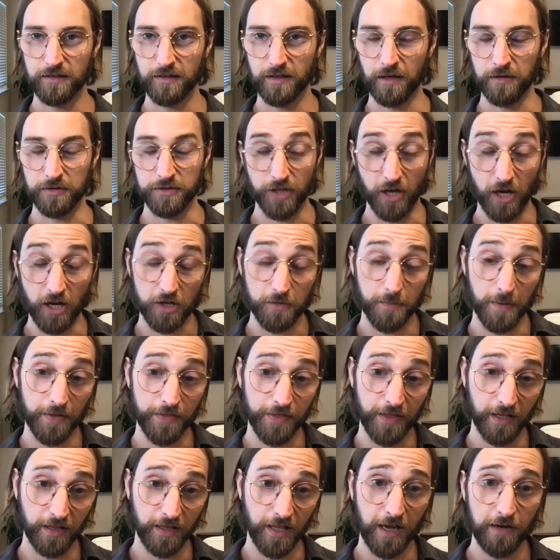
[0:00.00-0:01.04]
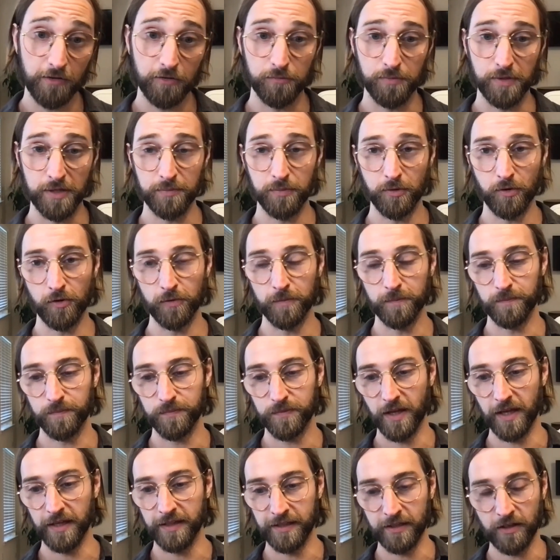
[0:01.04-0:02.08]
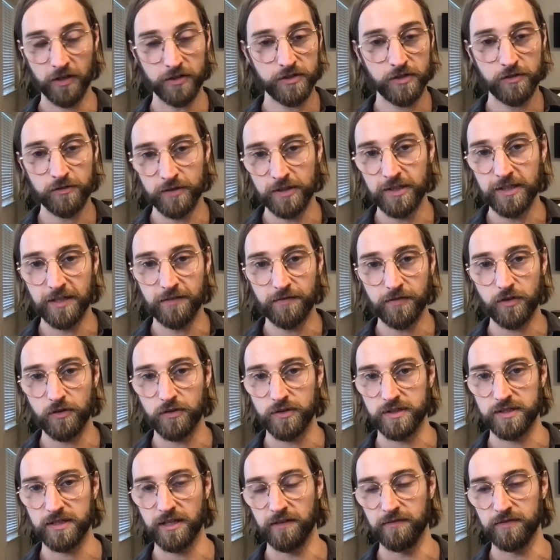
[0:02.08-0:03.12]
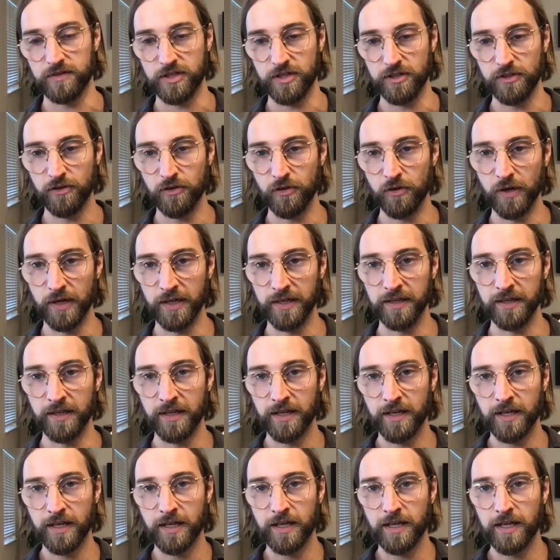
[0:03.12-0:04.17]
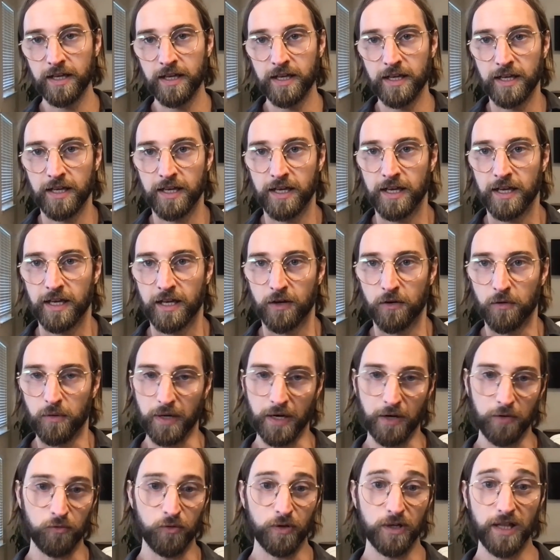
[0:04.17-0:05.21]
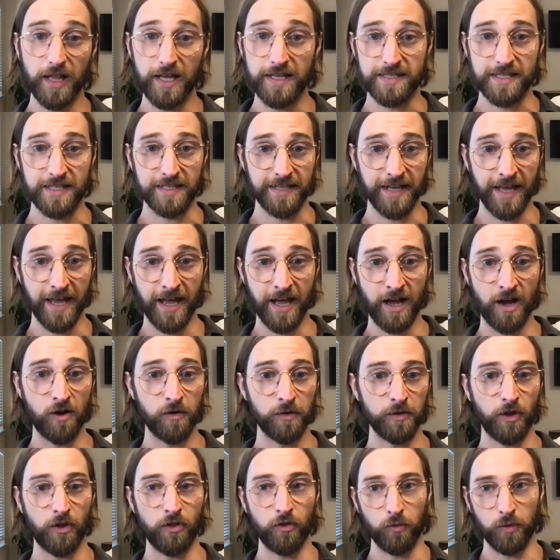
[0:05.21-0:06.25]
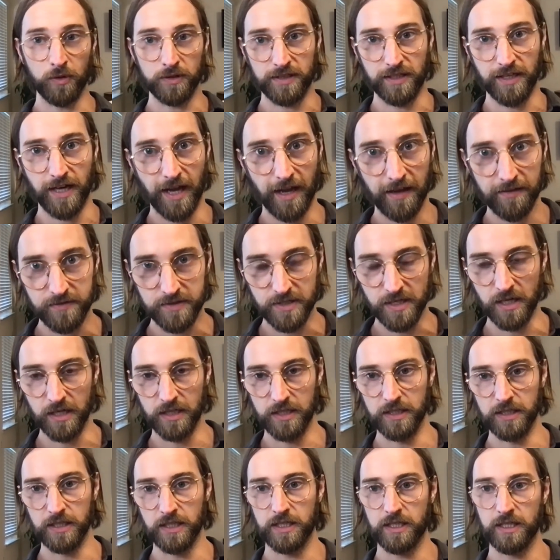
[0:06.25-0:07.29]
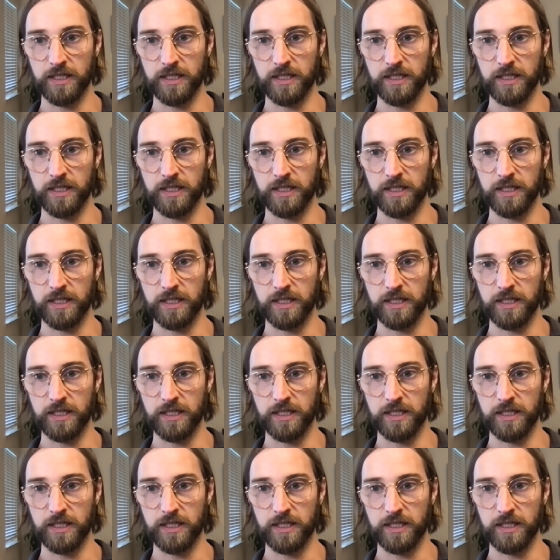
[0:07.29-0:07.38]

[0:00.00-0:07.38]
that a lot with people. And then also the difficult stuff too. And what I'm realizing now with all the work that I've done